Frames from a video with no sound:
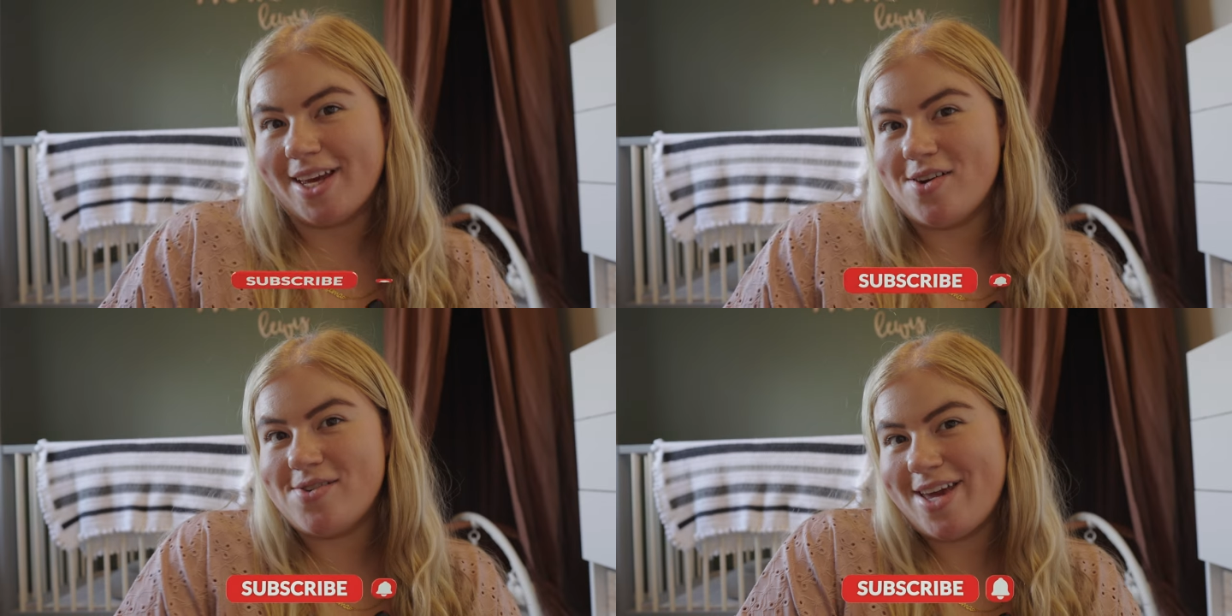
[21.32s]

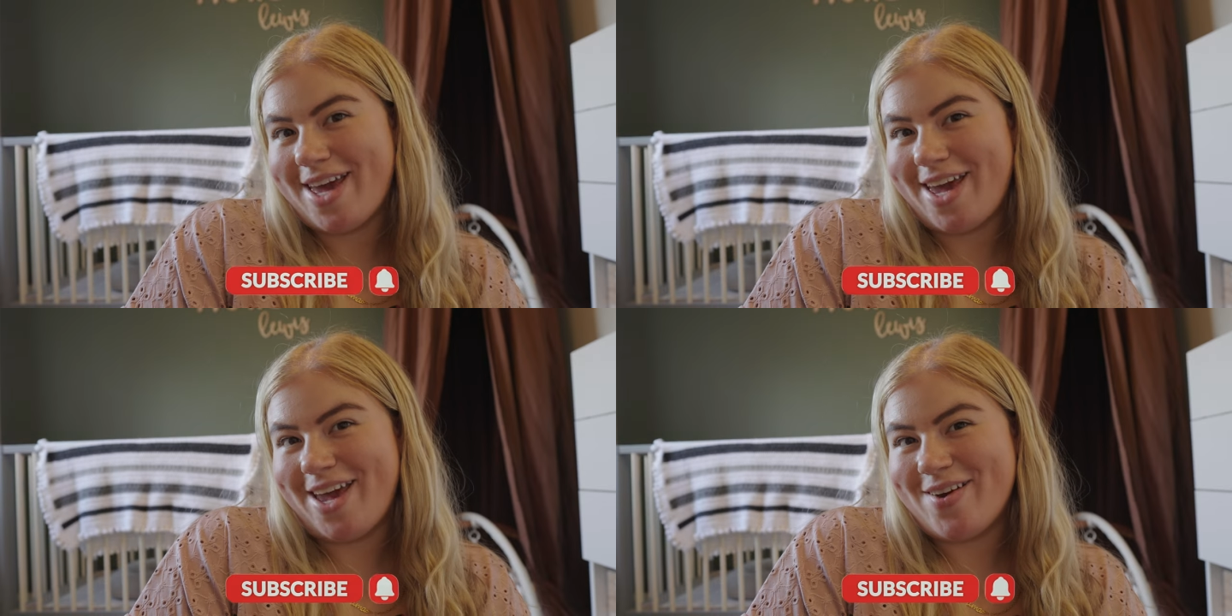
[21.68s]

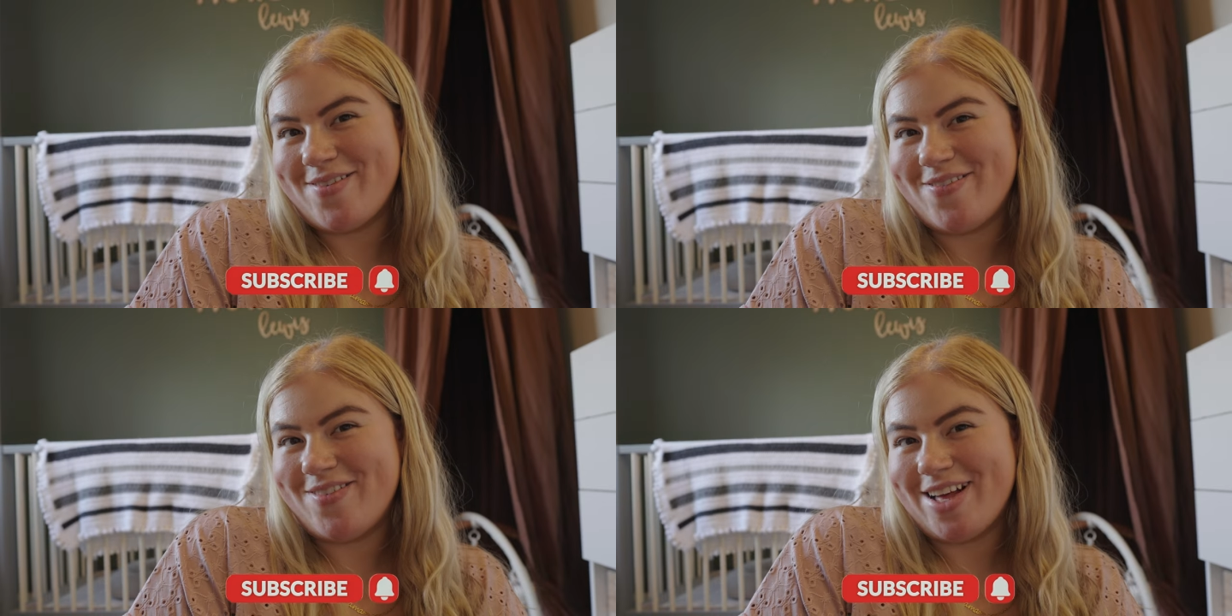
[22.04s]
Okay,
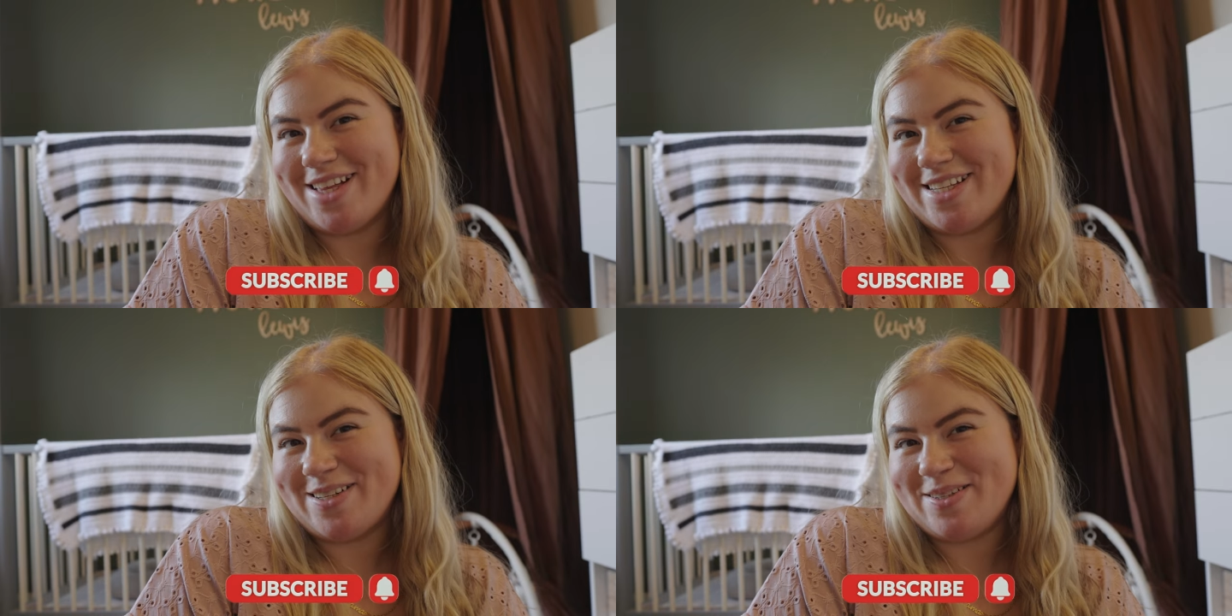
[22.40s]

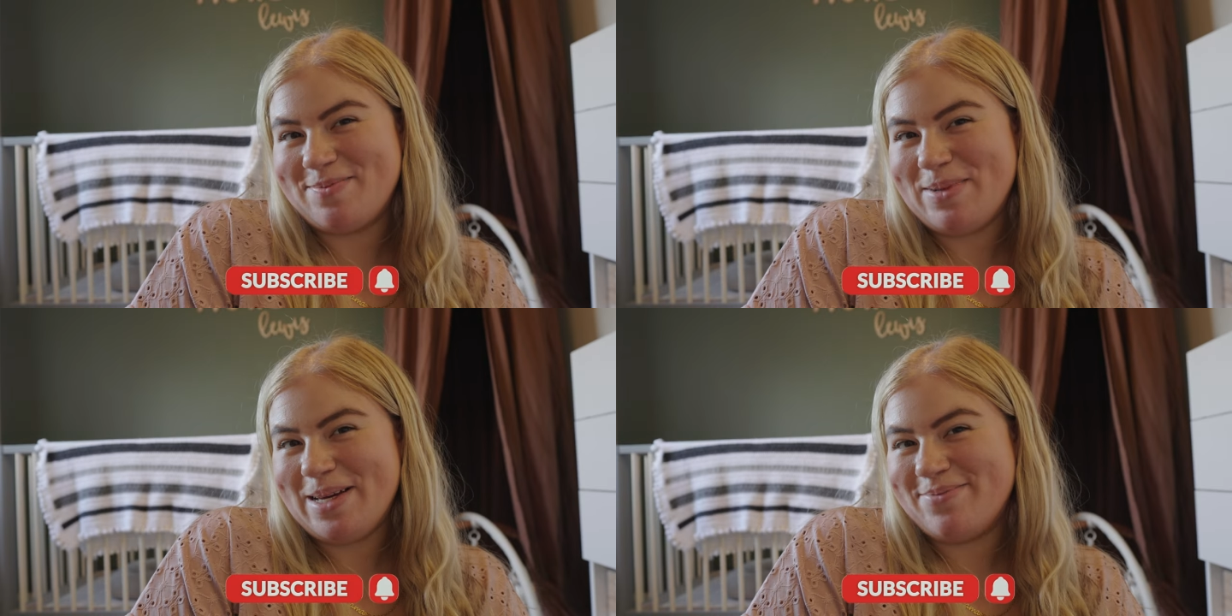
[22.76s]

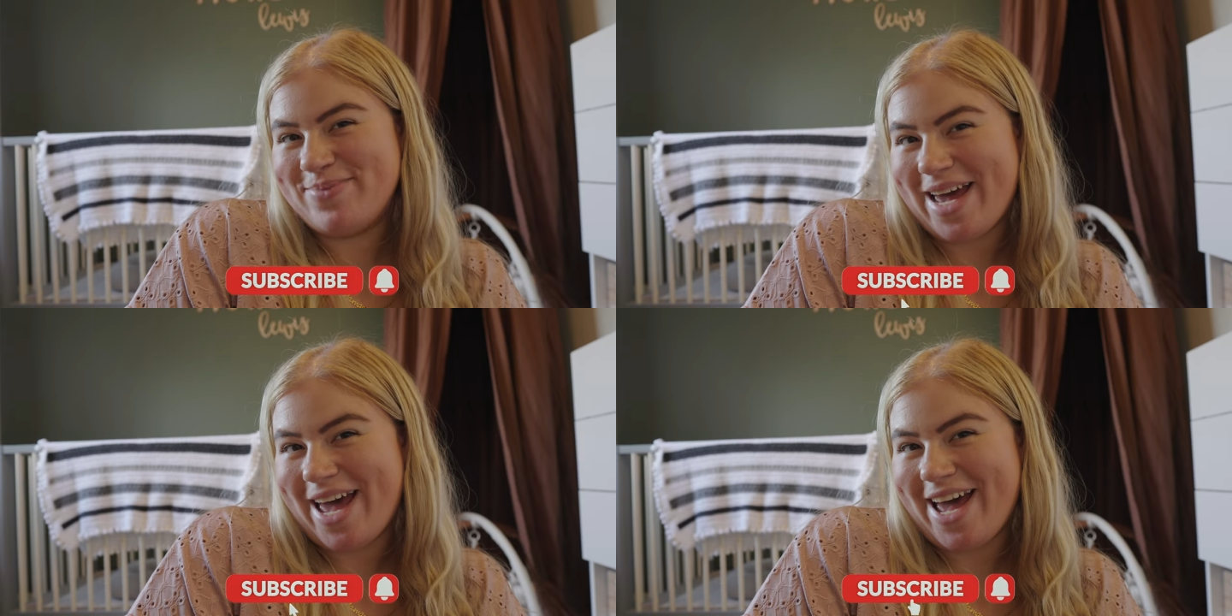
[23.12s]
welcome
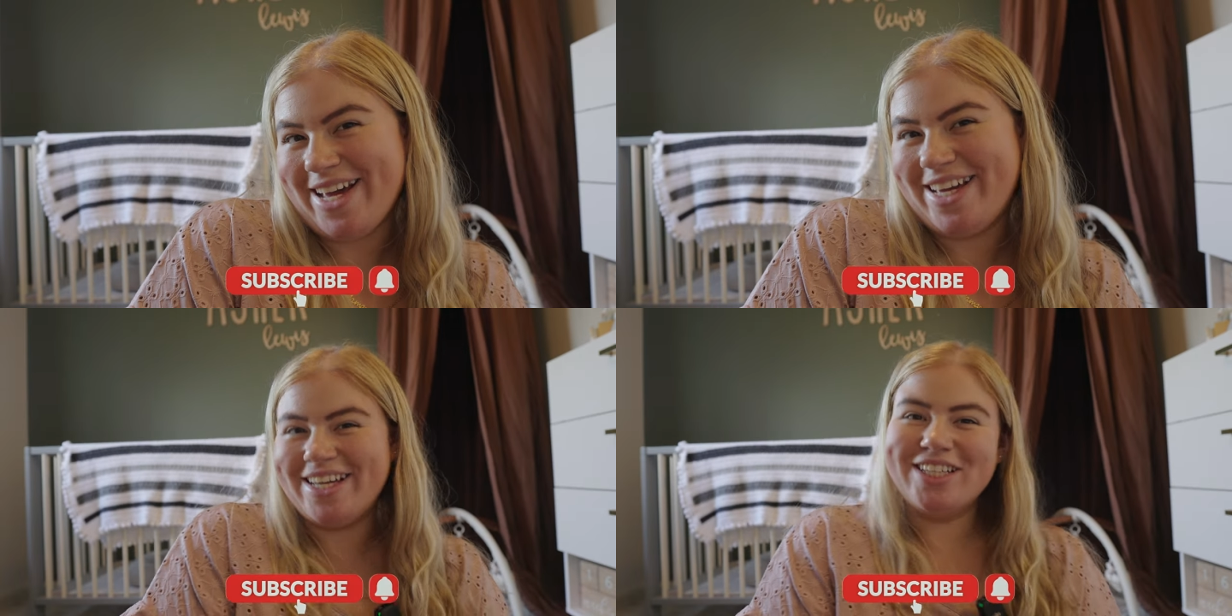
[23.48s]

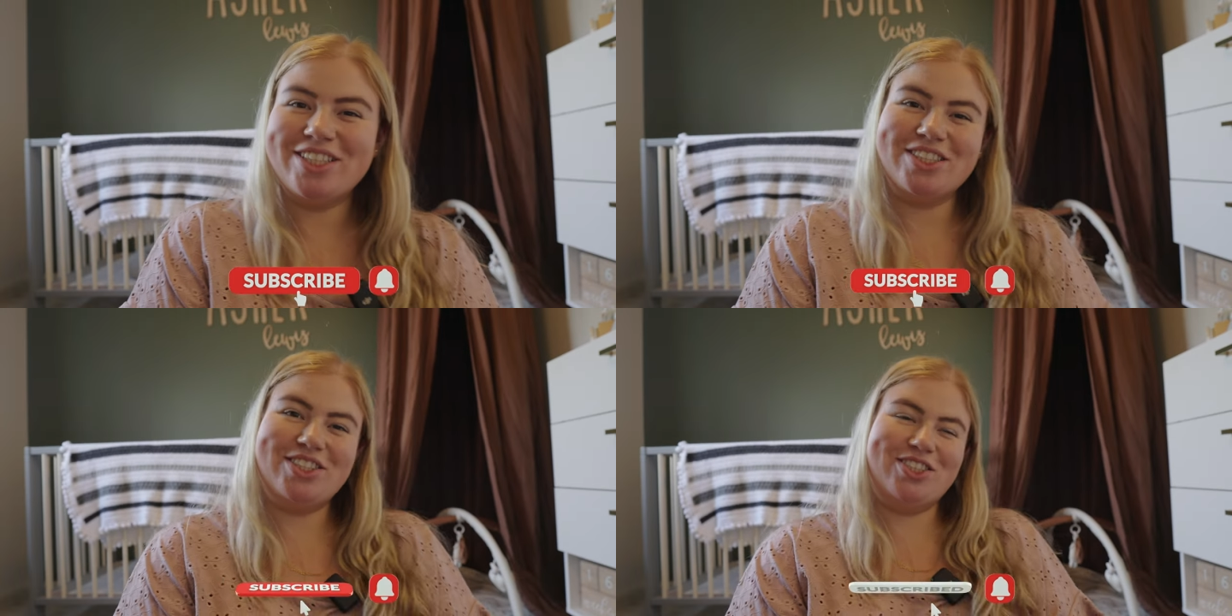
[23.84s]
back
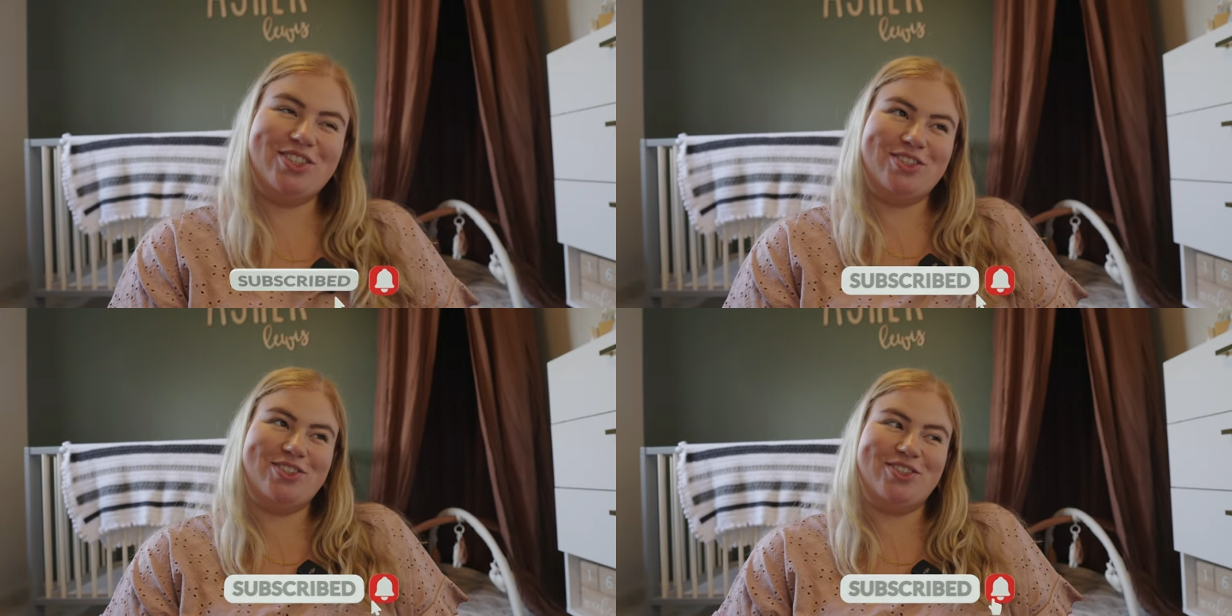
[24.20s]

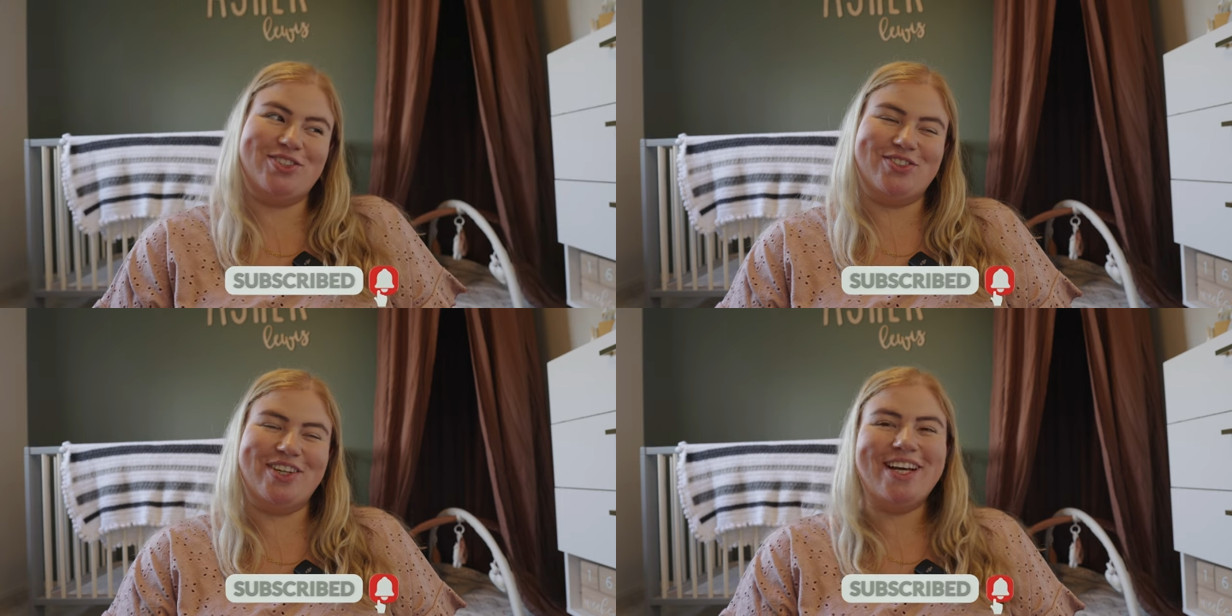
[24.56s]

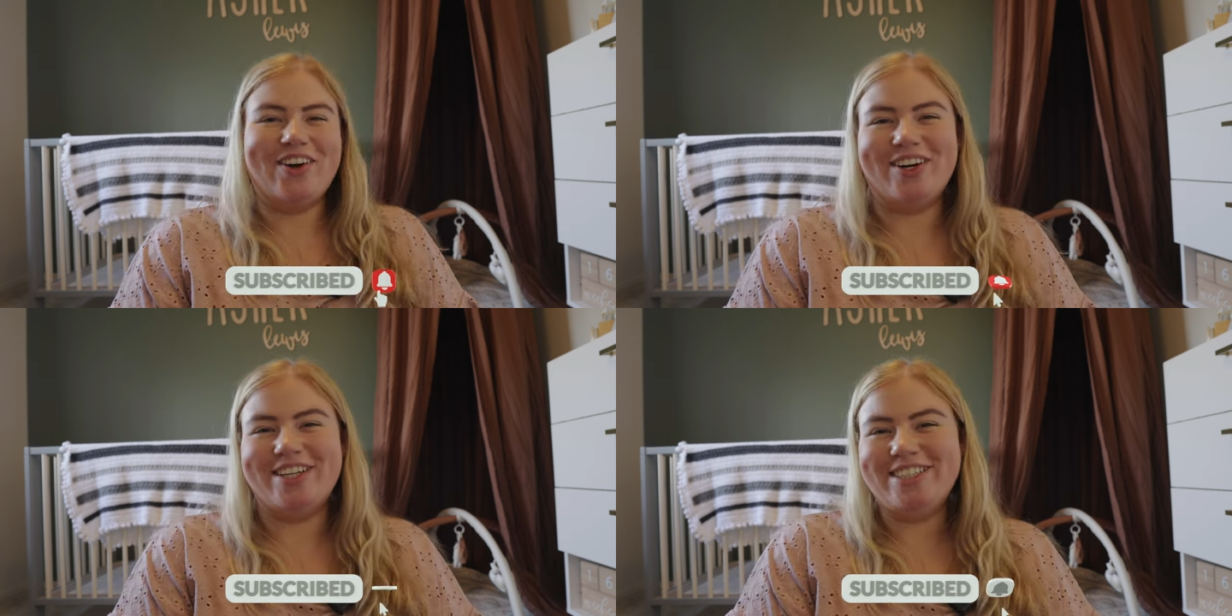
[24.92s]
to
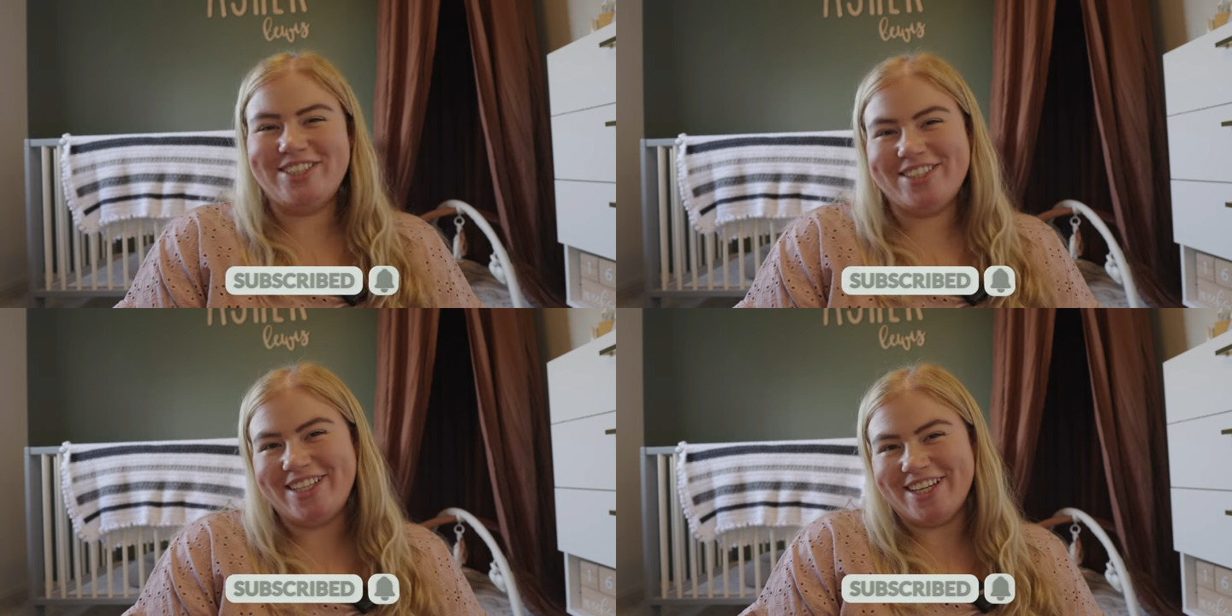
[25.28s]
our
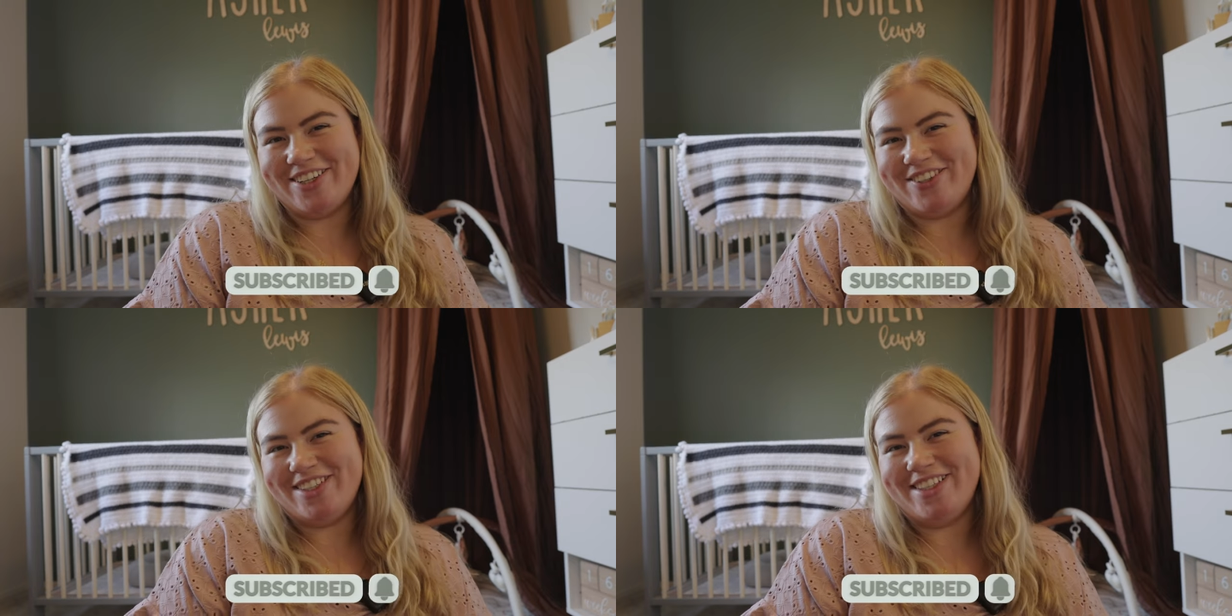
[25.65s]

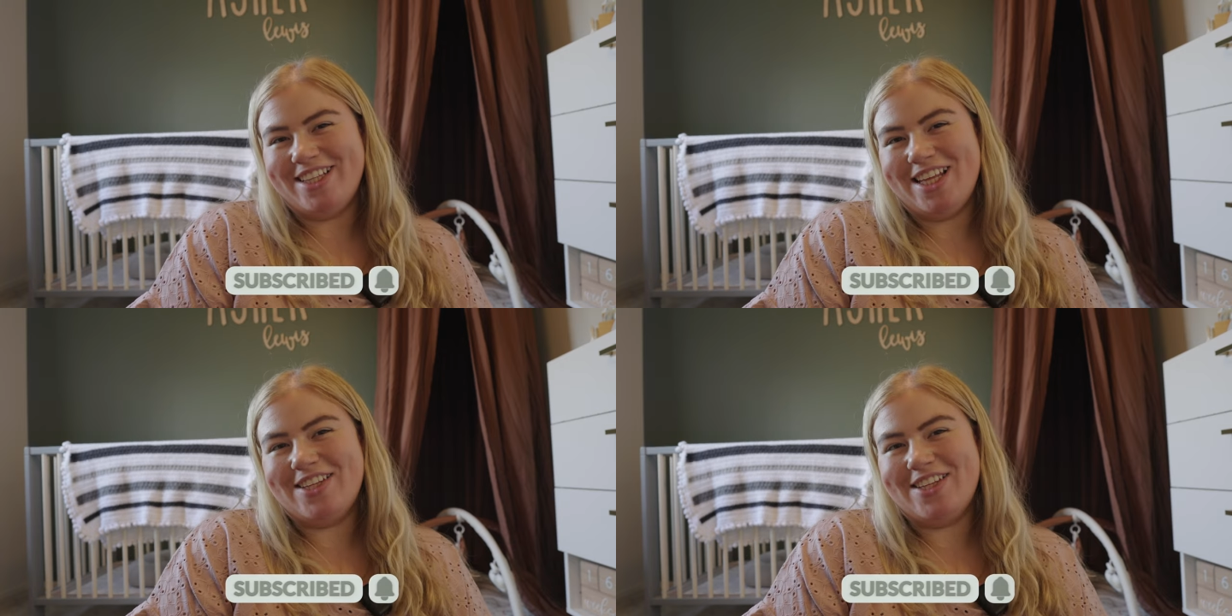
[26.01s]
channel.